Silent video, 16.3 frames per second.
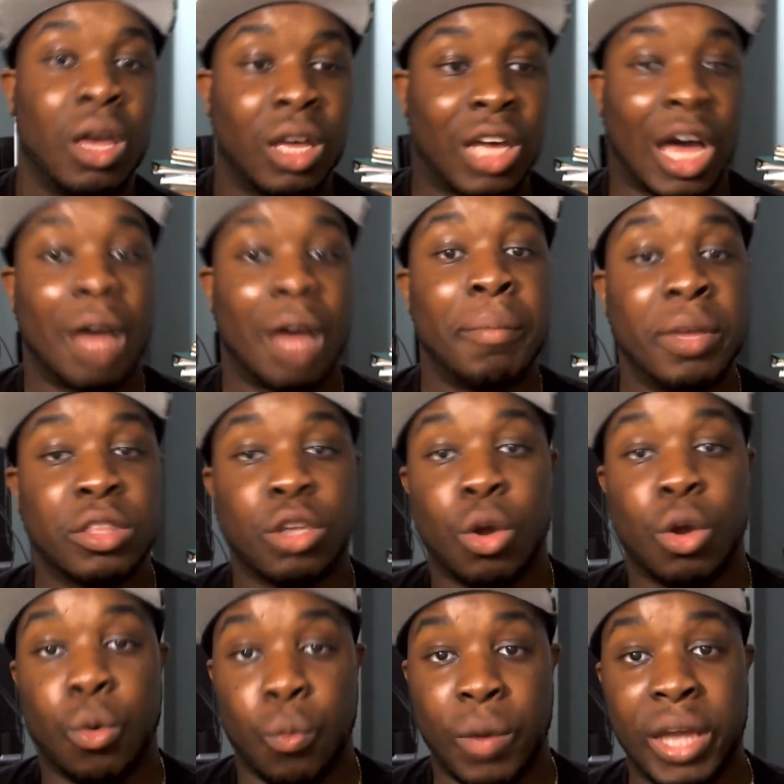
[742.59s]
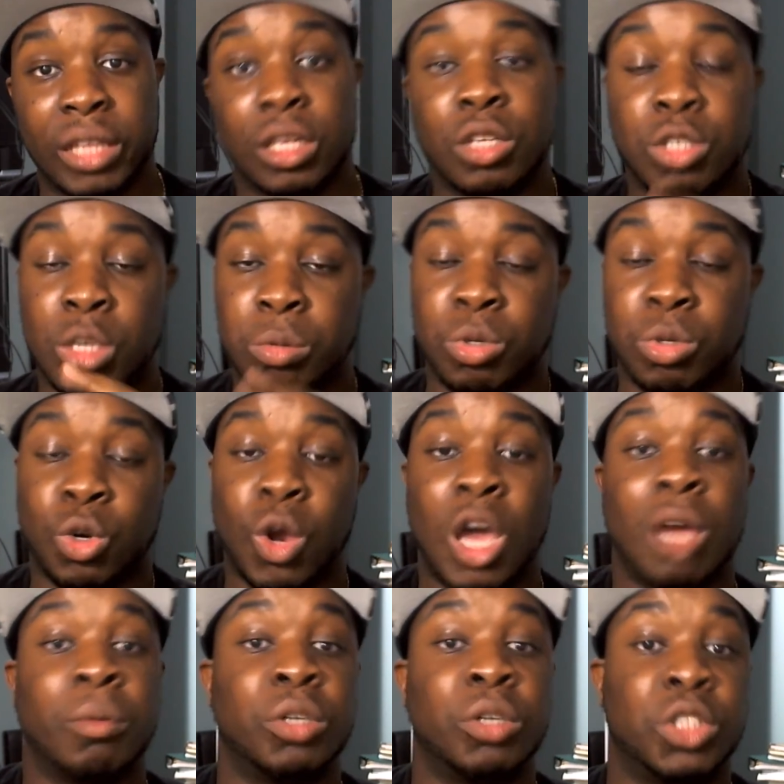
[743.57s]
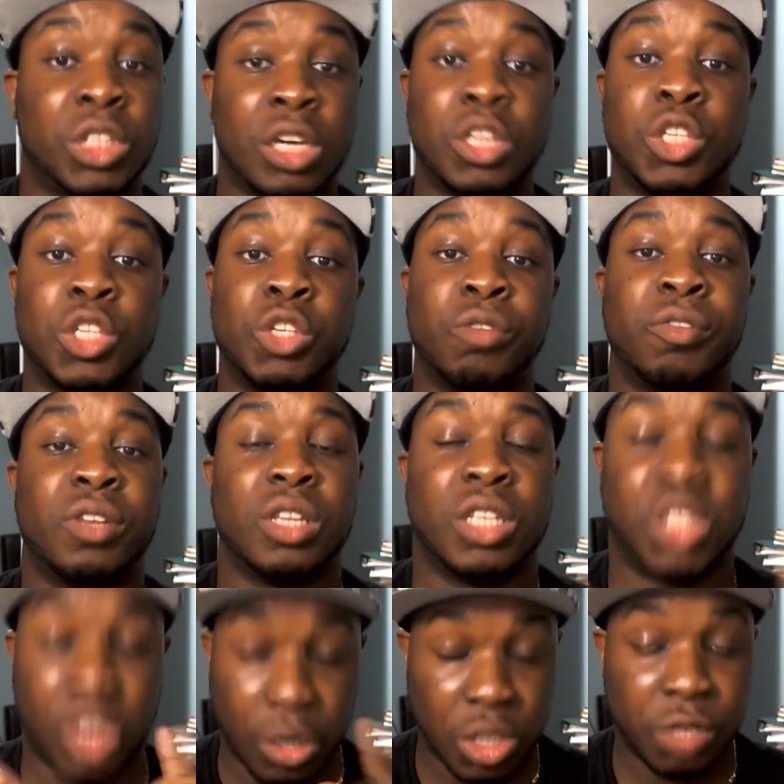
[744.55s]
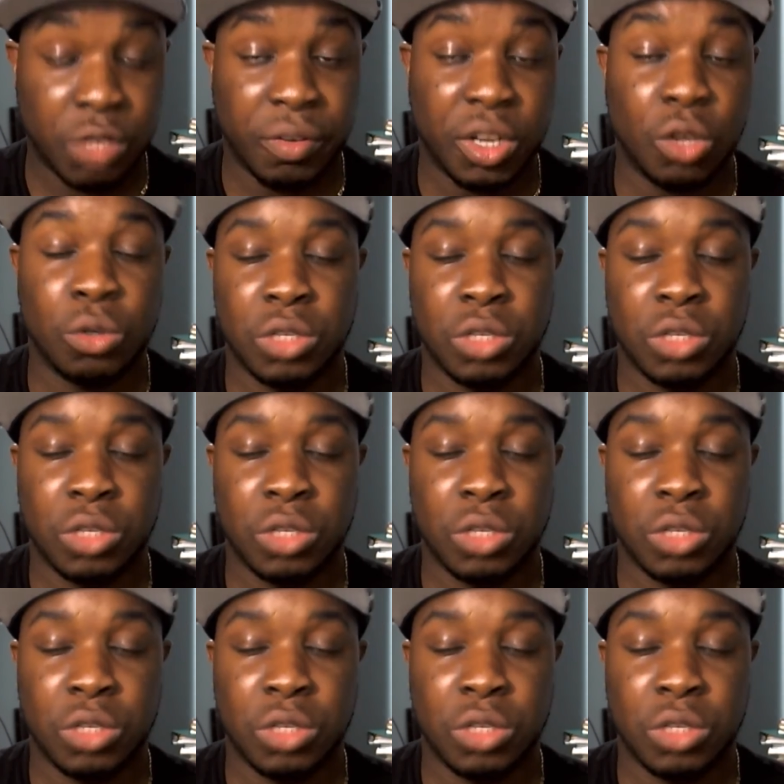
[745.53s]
Comment, rate, subscribe, share this video.